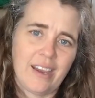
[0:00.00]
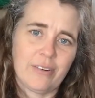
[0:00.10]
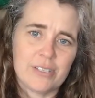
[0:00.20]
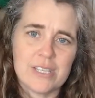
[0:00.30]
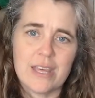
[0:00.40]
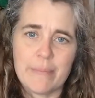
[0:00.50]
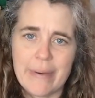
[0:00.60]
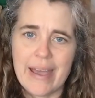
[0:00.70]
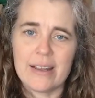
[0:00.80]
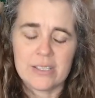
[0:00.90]
It was the
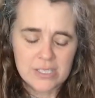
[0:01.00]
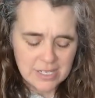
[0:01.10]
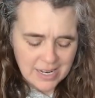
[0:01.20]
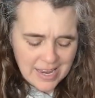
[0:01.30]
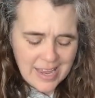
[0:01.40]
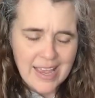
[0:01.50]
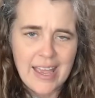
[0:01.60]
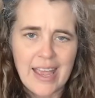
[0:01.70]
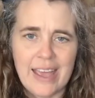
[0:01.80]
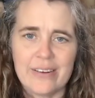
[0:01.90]
best.
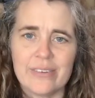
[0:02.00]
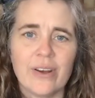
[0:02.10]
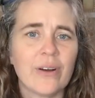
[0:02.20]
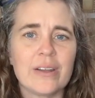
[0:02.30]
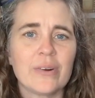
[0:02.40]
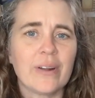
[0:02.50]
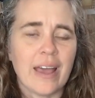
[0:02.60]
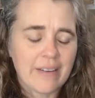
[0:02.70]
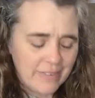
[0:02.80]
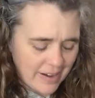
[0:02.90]
I don't know, I don't
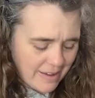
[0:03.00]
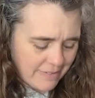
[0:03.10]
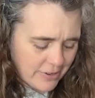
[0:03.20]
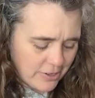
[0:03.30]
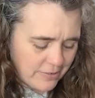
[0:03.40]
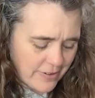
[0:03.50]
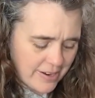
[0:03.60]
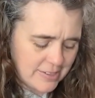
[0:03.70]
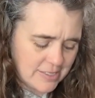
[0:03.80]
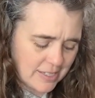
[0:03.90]
ever have good
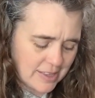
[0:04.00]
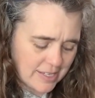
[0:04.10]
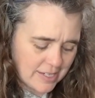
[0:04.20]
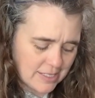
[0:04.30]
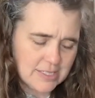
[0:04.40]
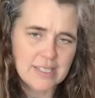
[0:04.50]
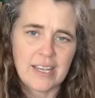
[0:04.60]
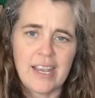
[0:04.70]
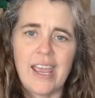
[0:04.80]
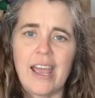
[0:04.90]
finds like this.
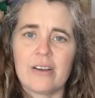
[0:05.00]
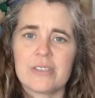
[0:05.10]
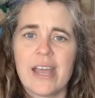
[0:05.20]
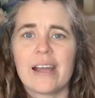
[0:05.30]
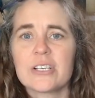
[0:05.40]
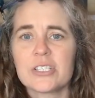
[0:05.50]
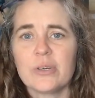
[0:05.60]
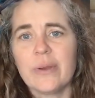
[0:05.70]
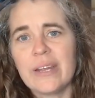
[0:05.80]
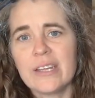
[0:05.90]
I was actually
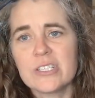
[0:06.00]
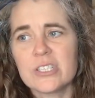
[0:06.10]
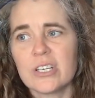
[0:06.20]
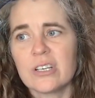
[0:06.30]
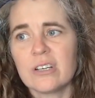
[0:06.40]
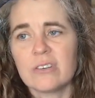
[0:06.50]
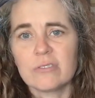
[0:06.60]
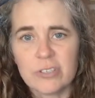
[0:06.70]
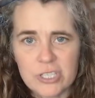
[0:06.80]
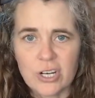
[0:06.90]
waiting to
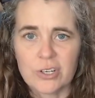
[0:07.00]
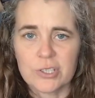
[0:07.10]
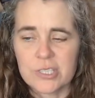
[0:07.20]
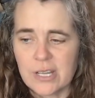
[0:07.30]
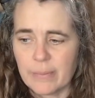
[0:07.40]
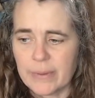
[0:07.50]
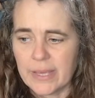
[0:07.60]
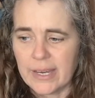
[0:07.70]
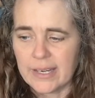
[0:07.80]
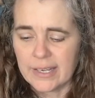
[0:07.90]
return
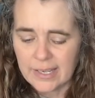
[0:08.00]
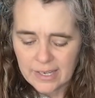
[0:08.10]
something